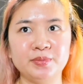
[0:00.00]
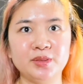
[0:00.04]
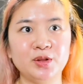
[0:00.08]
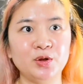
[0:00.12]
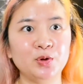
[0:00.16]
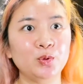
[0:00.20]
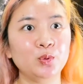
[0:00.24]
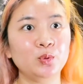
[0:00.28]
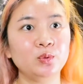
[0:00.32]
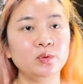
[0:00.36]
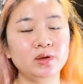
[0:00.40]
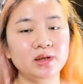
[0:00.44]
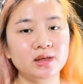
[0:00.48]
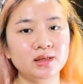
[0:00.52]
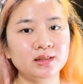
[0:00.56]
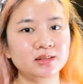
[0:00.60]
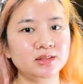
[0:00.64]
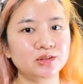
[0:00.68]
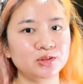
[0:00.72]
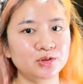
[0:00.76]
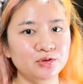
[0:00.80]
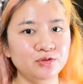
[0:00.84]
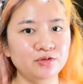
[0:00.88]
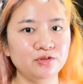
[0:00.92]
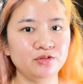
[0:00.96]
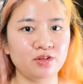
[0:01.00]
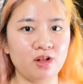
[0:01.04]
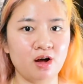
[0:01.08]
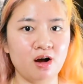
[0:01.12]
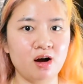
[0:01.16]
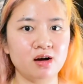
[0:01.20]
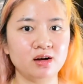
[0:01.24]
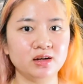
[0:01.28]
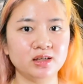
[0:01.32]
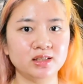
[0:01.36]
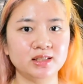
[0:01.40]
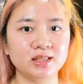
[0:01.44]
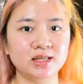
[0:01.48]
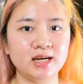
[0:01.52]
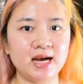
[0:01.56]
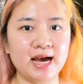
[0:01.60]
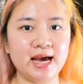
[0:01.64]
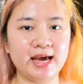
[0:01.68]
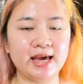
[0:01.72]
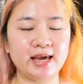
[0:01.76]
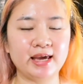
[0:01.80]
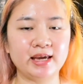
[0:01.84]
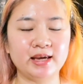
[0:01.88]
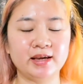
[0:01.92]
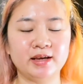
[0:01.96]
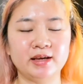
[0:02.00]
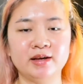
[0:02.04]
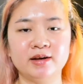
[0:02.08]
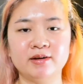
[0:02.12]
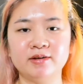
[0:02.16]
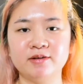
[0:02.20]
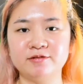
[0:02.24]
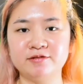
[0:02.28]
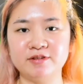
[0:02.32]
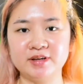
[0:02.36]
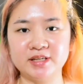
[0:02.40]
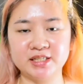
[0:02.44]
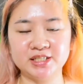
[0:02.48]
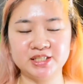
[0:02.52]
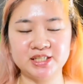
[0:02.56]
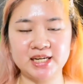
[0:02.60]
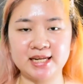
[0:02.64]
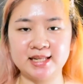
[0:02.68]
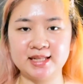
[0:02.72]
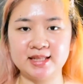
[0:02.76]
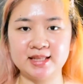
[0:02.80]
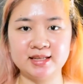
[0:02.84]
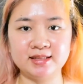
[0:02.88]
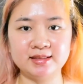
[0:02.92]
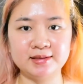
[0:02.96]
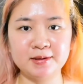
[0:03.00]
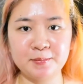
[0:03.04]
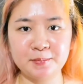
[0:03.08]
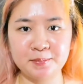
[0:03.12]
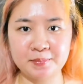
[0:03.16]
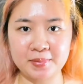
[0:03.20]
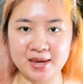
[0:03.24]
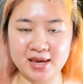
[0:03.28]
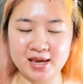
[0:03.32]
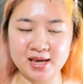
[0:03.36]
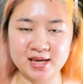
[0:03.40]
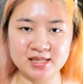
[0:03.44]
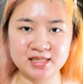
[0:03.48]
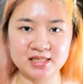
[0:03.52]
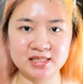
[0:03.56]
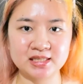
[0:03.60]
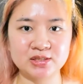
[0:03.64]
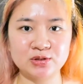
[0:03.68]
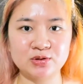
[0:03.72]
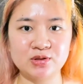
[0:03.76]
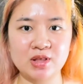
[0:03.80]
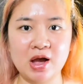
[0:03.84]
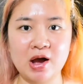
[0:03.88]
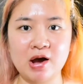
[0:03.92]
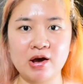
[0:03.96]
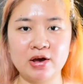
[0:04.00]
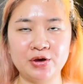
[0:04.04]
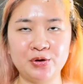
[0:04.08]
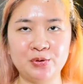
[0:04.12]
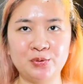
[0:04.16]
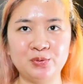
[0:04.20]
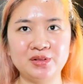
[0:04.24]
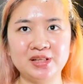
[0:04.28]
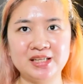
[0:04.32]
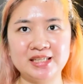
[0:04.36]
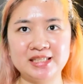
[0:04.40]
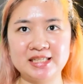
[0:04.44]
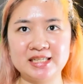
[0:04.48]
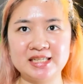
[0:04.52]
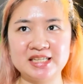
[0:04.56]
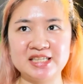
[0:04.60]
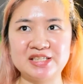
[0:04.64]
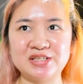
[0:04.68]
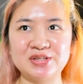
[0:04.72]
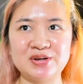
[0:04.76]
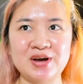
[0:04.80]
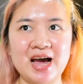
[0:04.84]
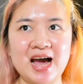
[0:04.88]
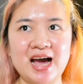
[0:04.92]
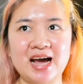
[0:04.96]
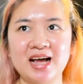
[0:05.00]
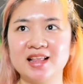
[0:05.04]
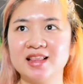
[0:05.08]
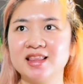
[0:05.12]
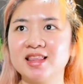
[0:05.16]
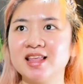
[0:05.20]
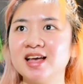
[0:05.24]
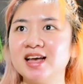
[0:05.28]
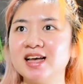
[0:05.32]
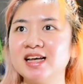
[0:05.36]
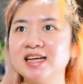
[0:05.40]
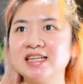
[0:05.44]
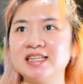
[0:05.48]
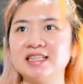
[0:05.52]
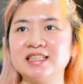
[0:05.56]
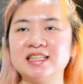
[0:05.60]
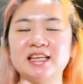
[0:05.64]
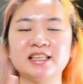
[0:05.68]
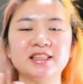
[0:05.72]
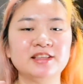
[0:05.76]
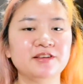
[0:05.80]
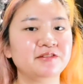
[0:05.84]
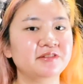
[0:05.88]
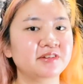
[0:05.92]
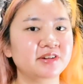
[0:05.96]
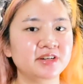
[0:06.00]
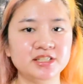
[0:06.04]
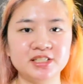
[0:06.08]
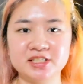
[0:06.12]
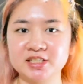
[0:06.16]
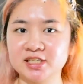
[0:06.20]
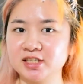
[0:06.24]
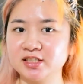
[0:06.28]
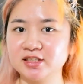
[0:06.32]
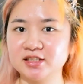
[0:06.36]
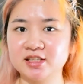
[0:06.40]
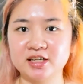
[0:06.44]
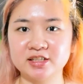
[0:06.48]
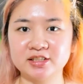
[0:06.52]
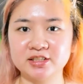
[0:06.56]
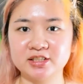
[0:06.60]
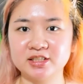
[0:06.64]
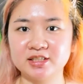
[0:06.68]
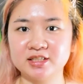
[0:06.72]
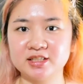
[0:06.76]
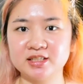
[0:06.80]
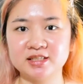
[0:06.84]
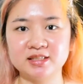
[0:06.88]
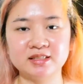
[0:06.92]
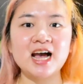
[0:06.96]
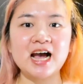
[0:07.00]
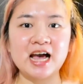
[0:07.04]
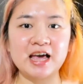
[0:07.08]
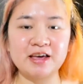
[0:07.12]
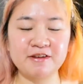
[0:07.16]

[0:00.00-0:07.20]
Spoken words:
the week 2 vlog. I finished editing the base, so now I only need to add like the finishing touches.